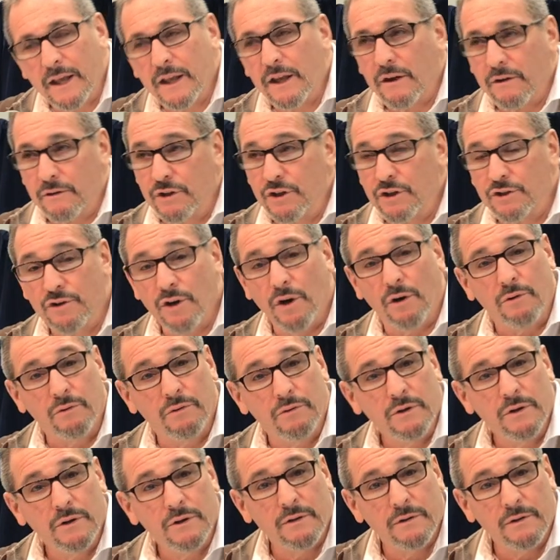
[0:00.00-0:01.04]
You do.
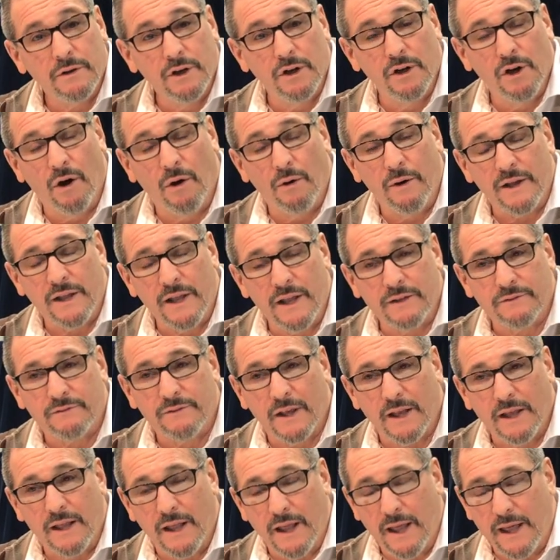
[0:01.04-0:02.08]
You know,
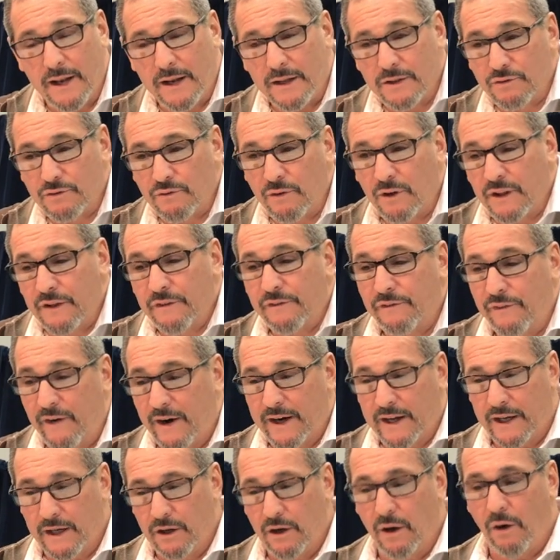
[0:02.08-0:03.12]
and it's really
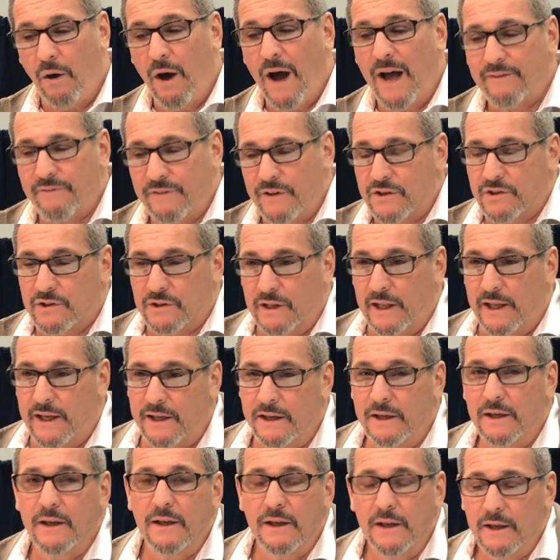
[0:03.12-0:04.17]
funny. You know,
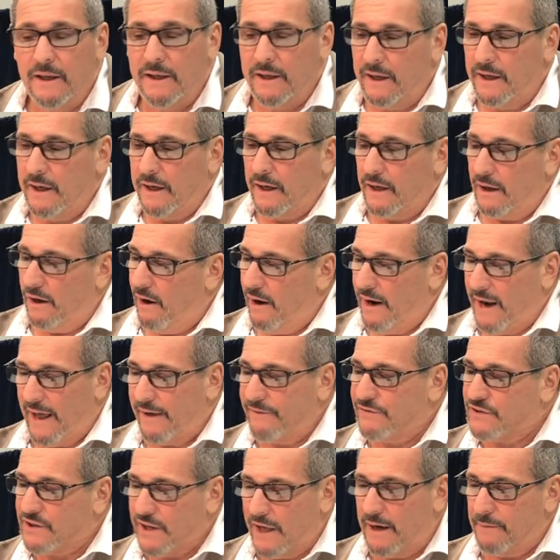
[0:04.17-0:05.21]
obviously, you know, and
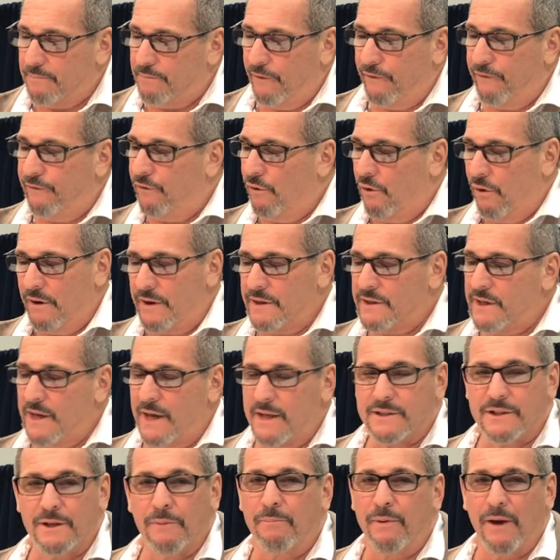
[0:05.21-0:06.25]
I've said it before,
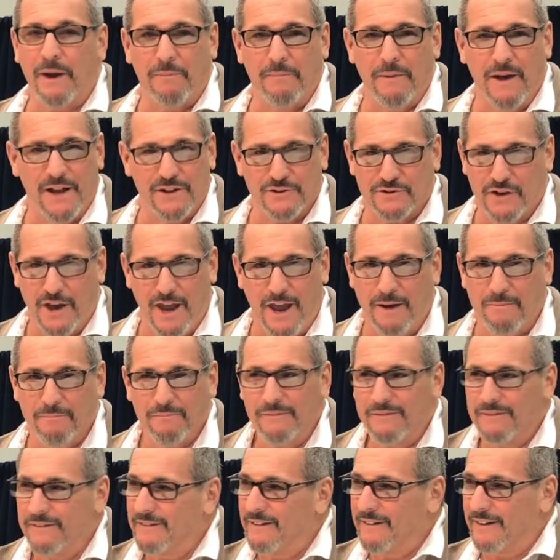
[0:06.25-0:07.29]
it's a big man's game.
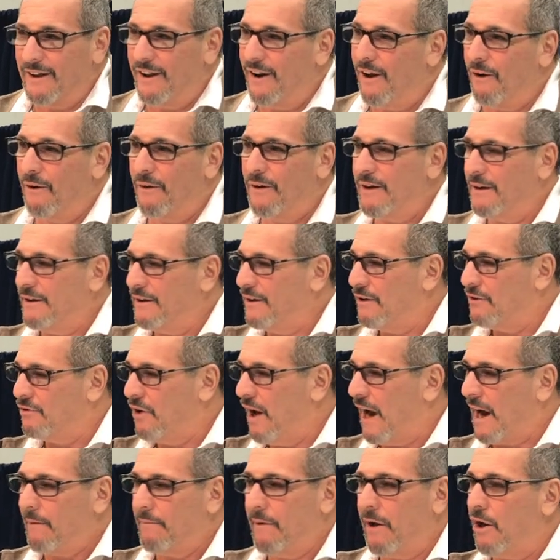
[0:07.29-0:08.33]
You know, you
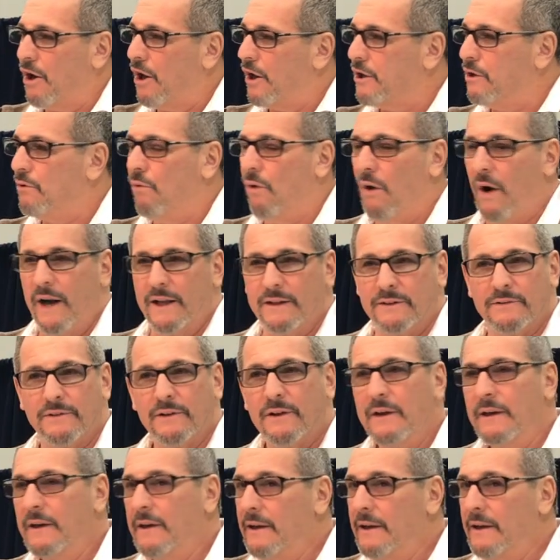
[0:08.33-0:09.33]
talk about it all you want.